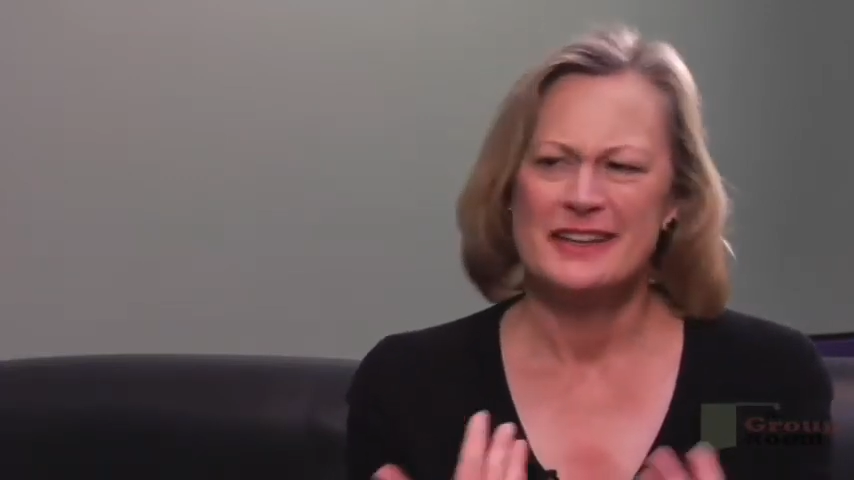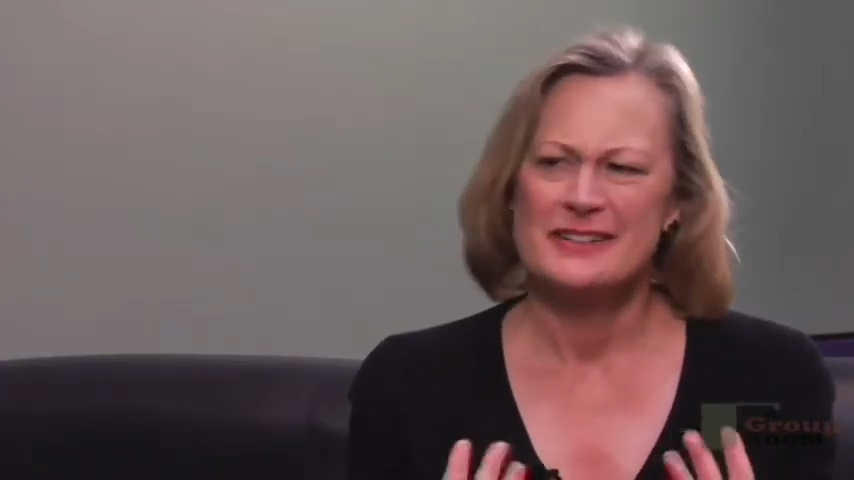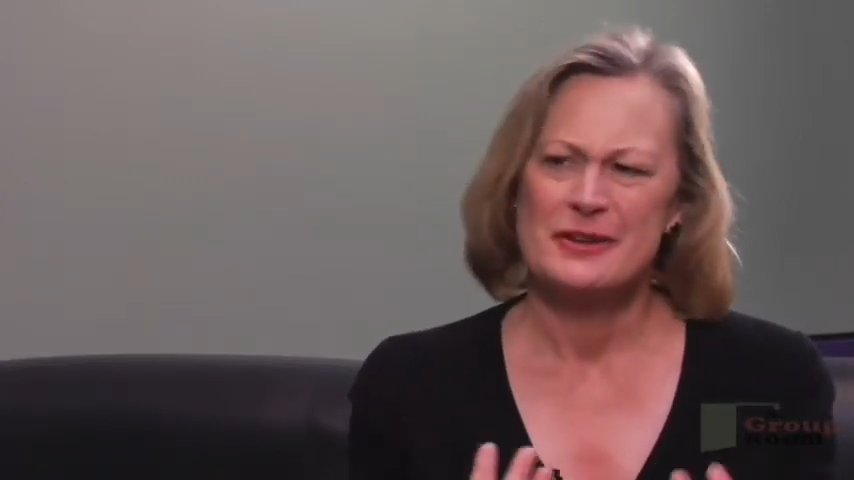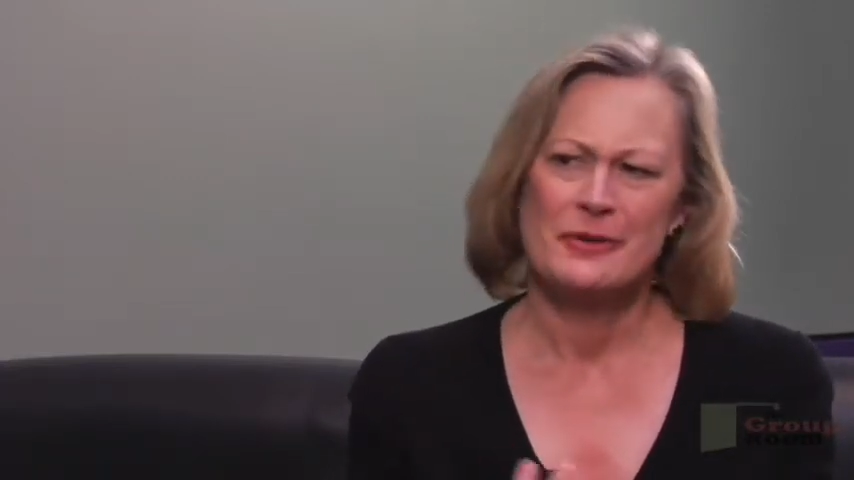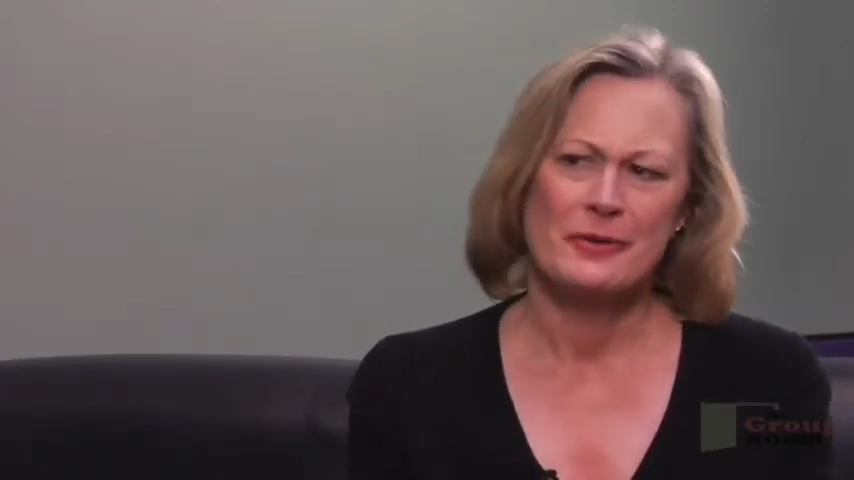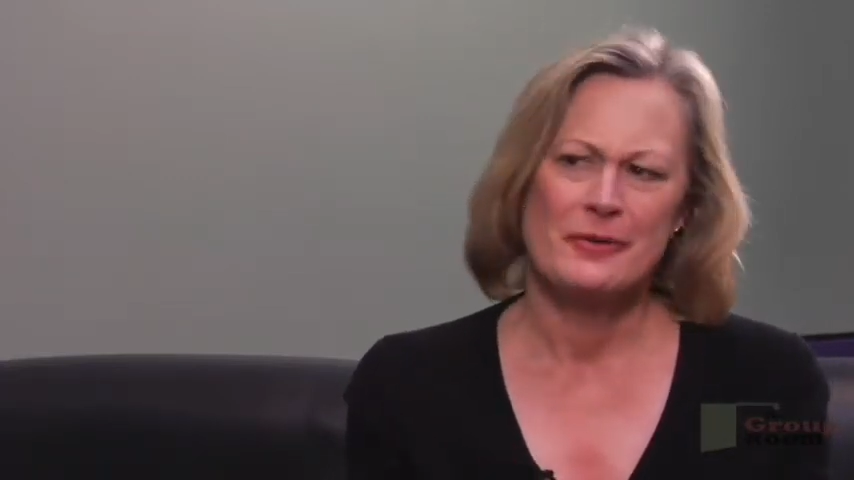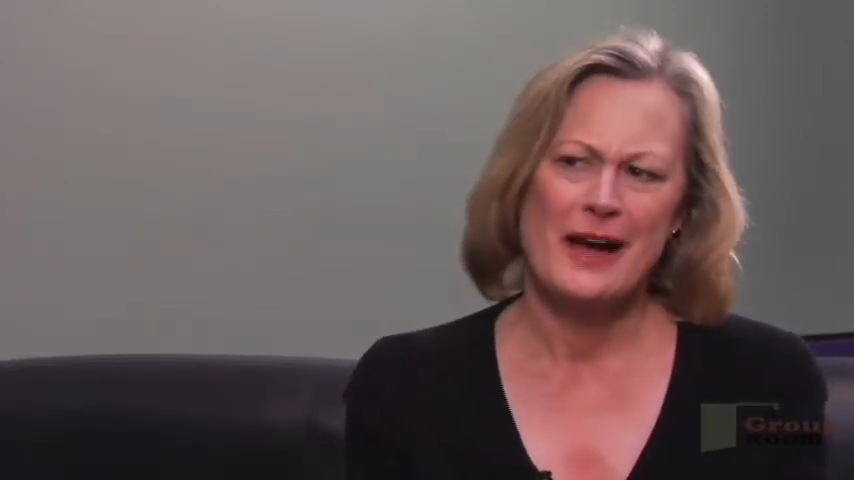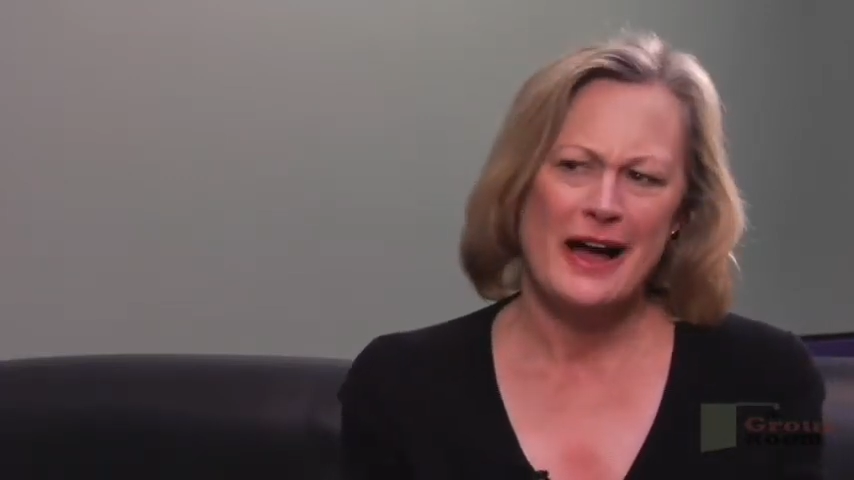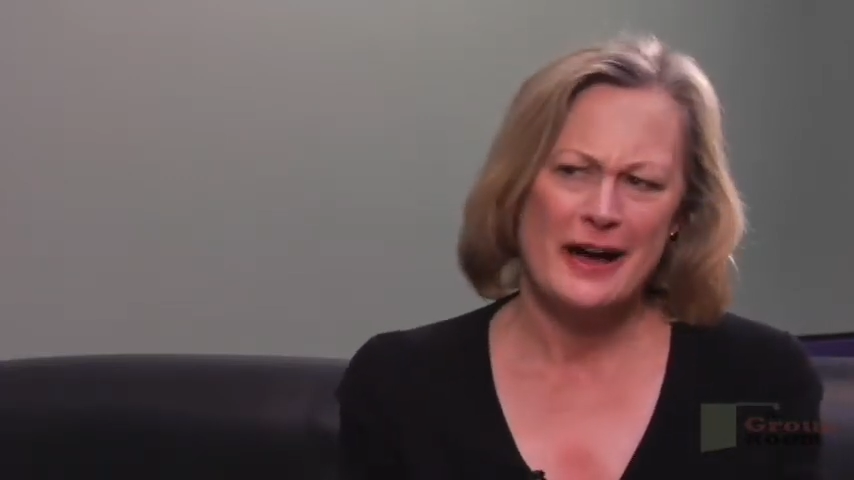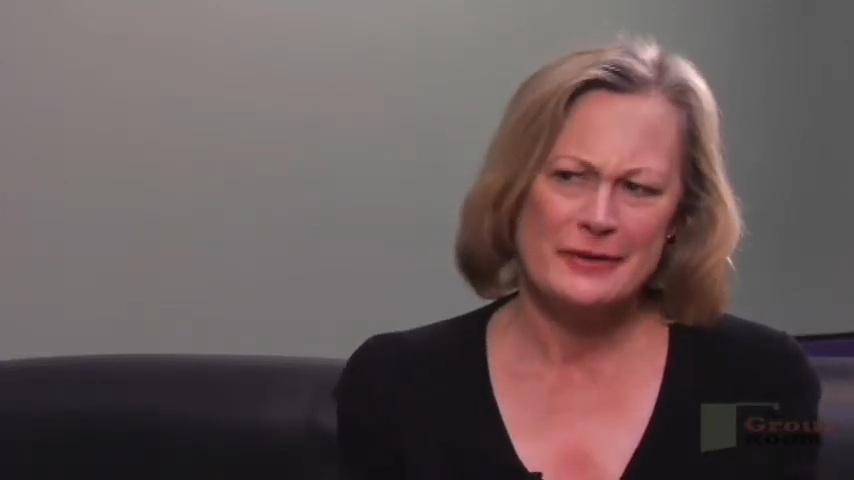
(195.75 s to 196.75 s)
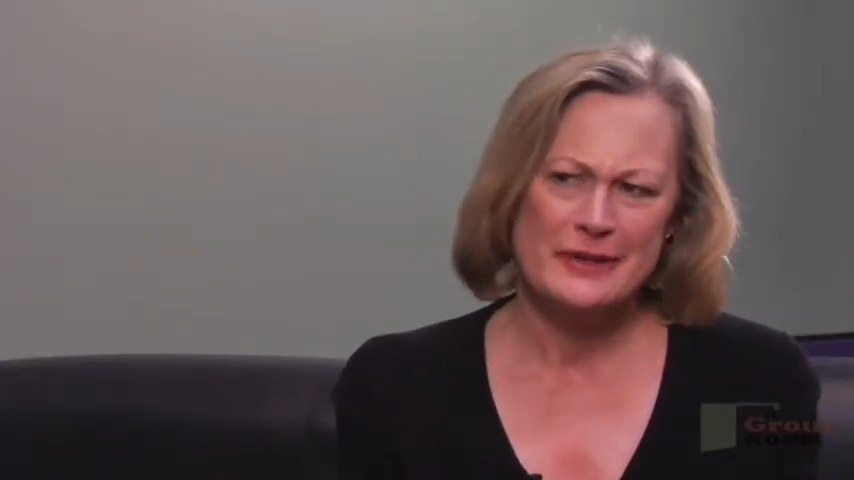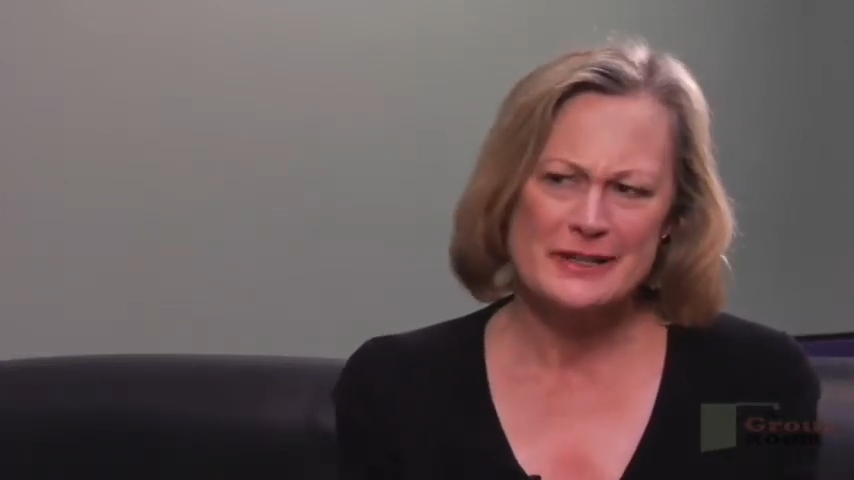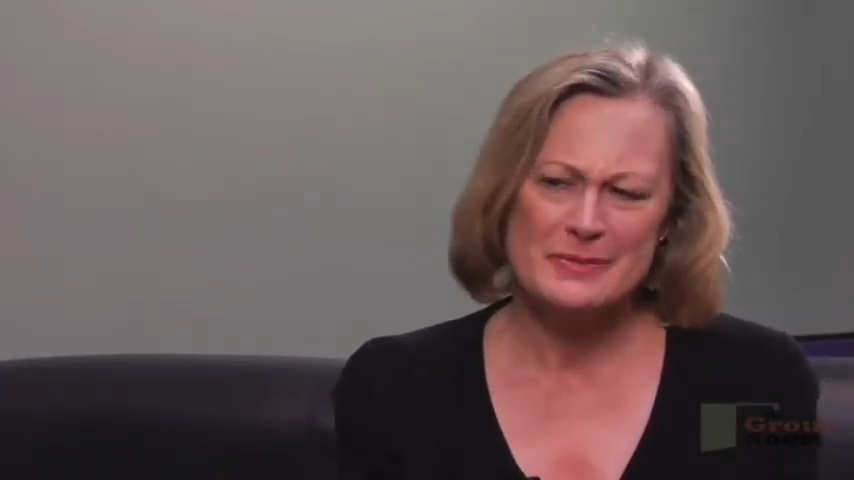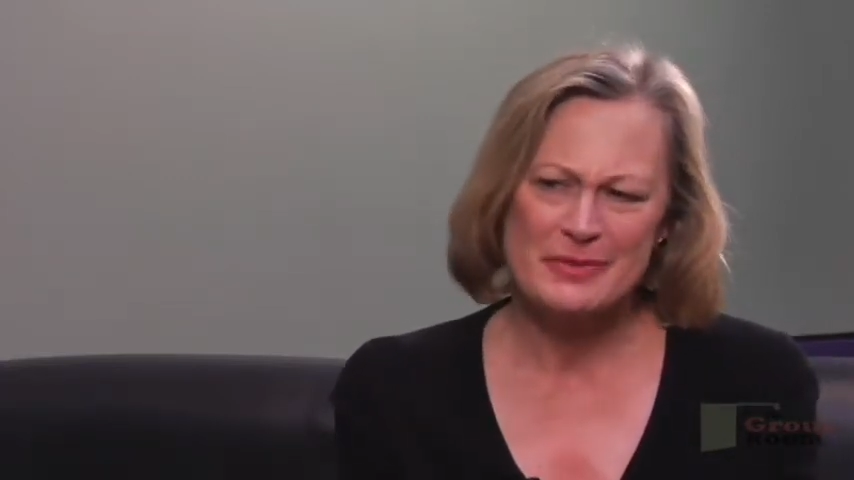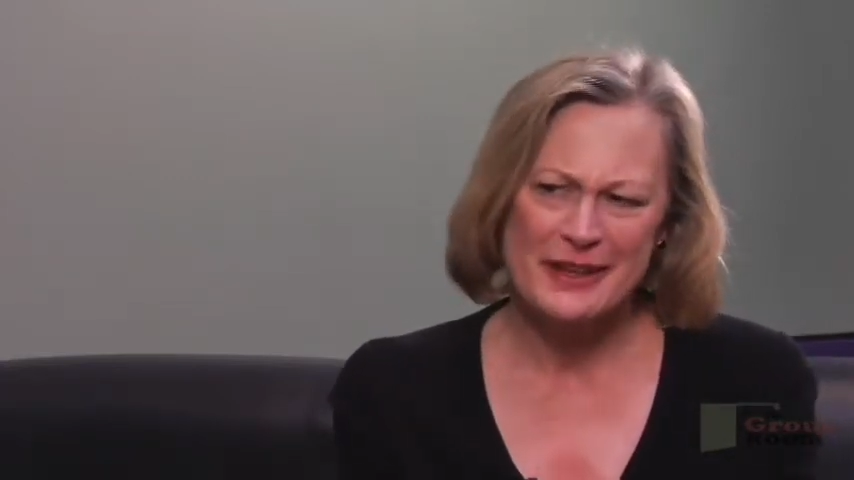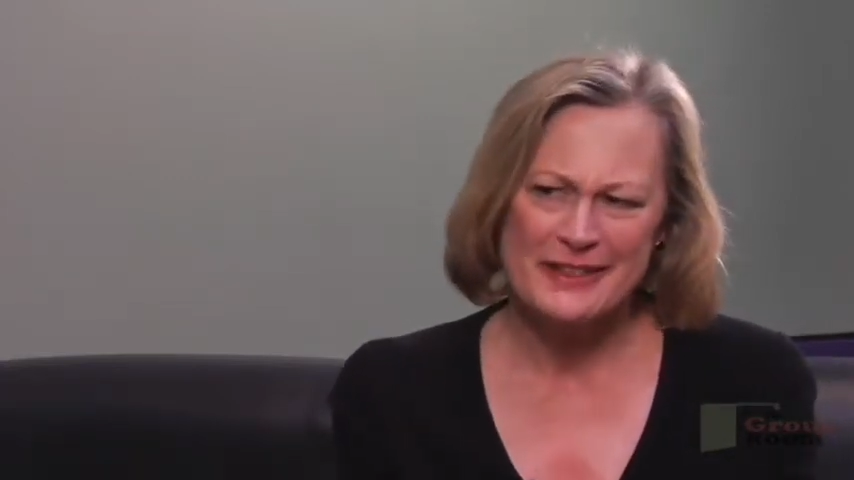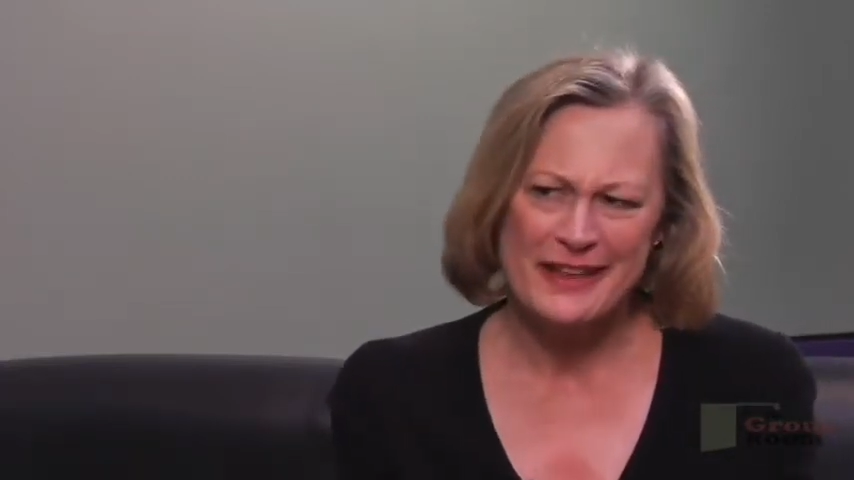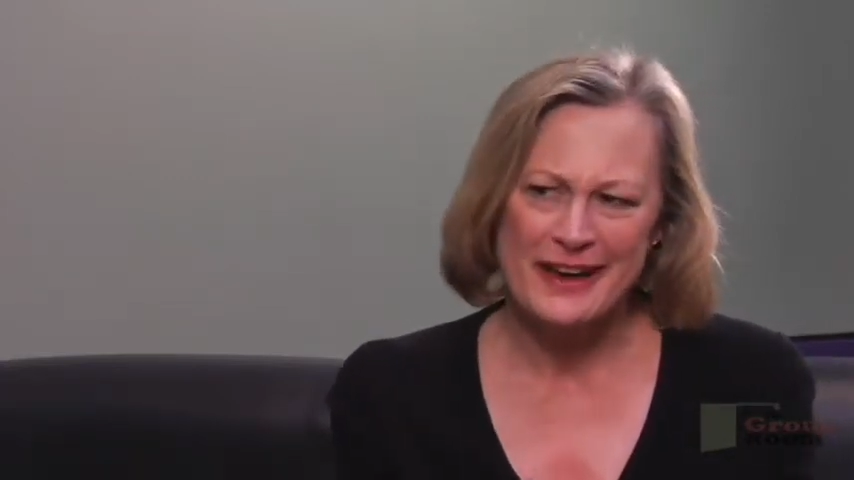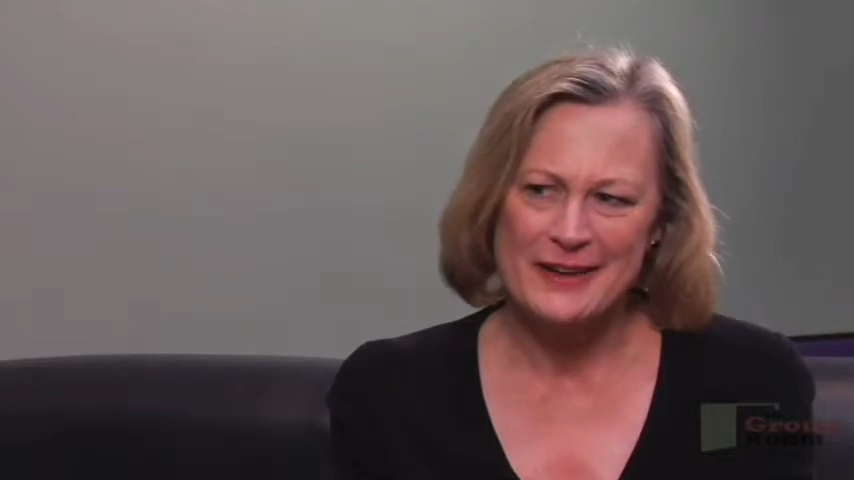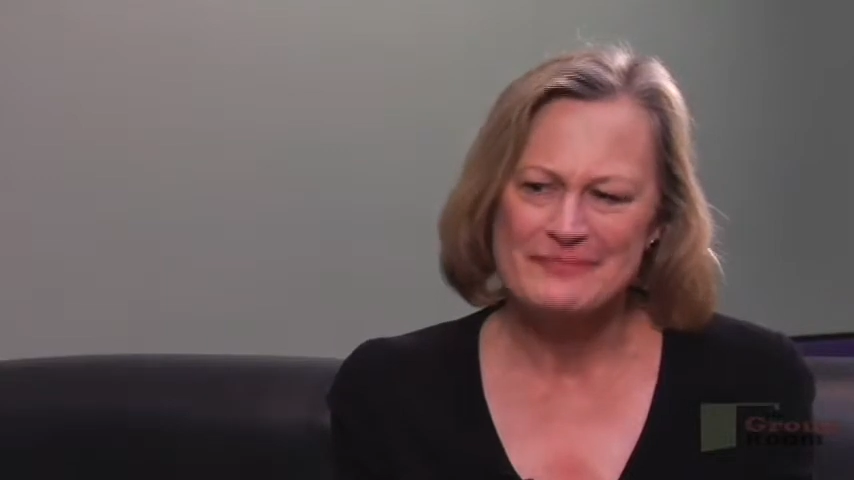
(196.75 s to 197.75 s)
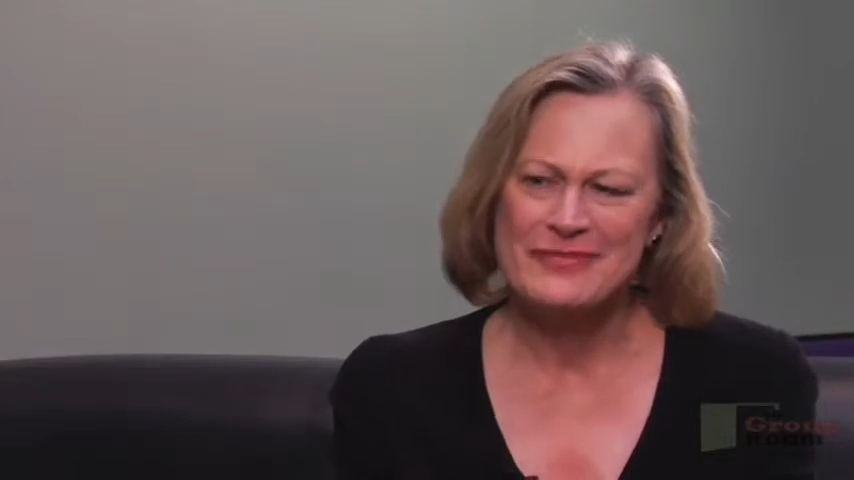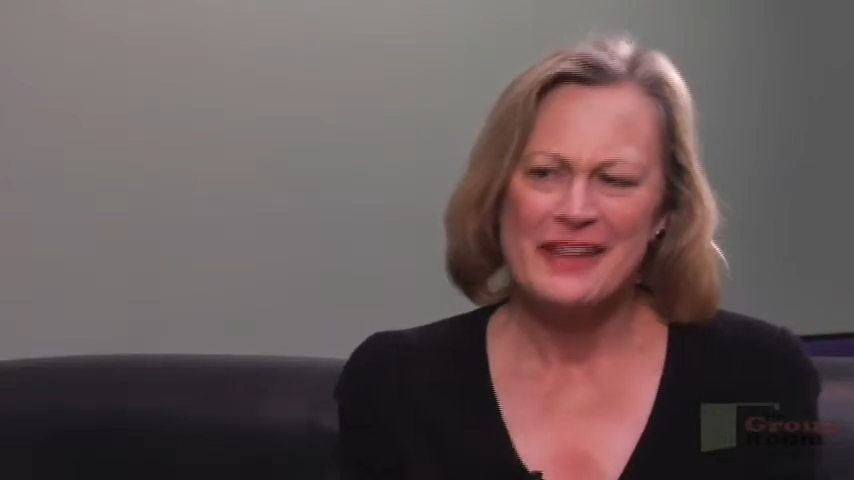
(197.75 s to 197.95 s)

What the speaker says: So how do we explain that?